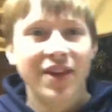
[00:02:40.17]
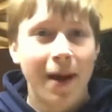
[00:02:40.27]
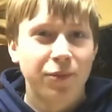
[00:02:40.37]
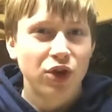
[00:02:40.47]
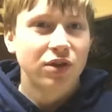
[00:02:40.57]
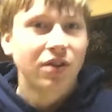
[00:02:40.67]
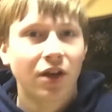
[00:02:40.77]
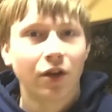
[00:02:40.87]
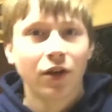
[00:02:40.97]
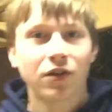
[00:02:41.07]
adapters
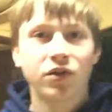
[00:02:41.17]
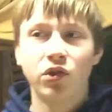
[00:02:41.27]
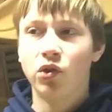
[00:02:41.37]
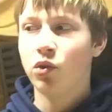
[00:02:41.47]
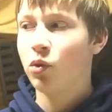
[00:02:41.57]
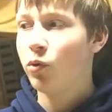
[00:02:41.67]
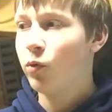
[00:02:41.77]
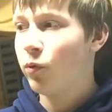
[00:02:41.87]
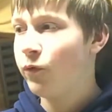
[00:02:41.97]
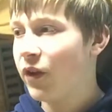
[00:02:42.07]

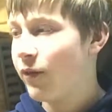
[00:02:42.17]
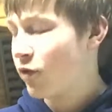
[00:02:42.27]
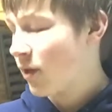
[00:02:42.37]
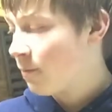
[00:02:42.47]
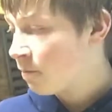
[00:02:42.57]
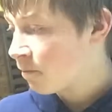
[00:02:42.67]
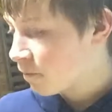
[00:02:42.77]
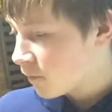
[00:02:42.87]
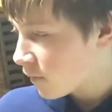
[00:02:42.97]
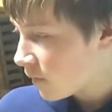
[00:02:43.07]
to fit everything.
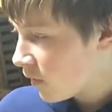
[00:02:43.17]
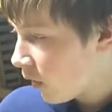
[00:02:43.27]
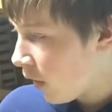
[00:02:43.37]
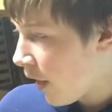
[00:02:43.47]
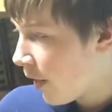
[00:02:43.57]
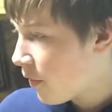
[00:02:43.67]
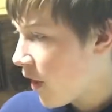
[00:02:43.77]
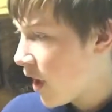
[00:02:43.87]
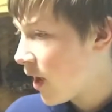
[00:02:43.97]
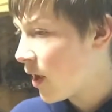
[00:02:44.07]
And
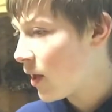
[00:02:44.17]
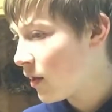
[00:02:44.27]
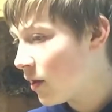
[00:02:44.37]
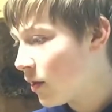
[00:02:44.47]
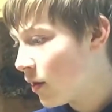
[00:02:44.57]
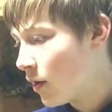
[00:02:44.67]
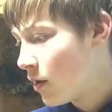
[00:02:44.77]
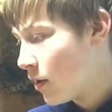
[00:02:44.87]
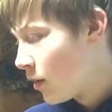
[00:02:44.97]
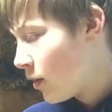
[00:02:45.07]
then,
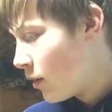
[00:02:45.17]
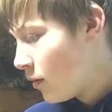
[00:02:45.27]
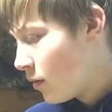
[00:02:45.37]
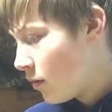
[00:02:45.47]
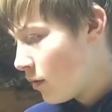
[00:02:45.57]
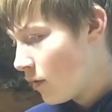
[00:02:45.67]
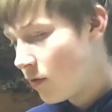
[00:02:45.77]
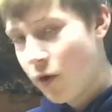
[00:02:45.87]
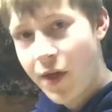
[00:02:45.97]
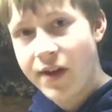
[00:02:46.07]

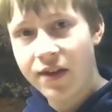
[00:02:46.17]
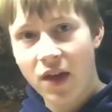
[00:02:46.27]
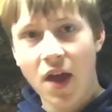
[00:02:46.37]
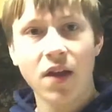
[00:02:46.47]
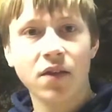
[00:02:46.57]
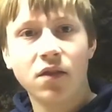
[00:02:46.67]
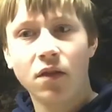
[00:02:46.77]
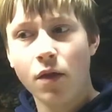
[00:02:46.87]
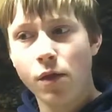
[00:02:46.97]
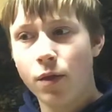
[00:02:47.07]
so that's the case,
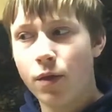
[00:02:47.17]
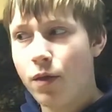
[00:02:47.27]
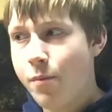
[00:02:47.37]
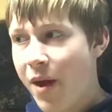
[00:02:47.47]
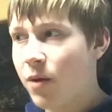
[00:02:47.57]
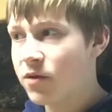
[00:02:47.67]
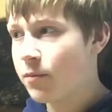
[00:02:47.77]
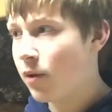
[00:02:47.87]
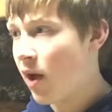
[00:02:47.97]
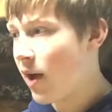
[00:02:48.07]
the power
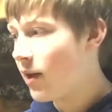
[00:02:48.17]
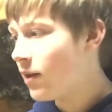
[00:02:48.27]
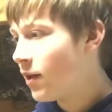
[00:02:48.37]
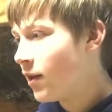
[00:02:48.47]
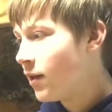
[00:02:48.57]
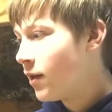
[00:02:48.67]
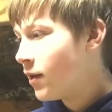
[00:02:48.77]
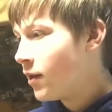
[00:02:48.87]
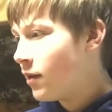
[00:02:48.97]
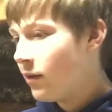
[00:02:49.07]
supply.
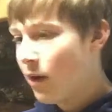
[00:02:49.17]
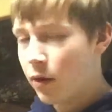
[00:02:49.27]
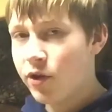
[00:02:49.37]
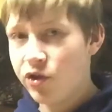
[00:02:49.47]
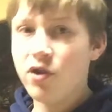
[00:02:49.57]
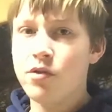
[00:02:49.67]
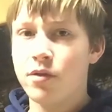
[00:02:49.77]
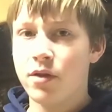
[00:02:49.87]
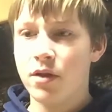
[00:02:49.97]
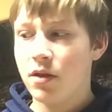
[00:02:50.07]
Now I'm going to show you
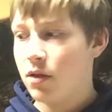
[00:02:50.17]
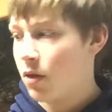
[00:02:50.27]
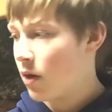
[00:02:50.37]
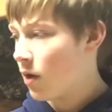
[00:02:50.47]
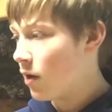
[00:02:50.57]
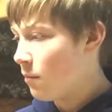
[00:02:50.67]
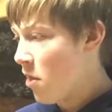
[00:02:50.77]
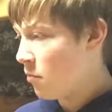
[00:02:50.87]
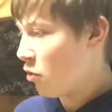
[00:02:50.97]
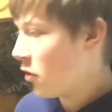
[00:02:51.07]
the
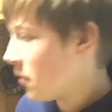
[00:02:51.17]
motherboard.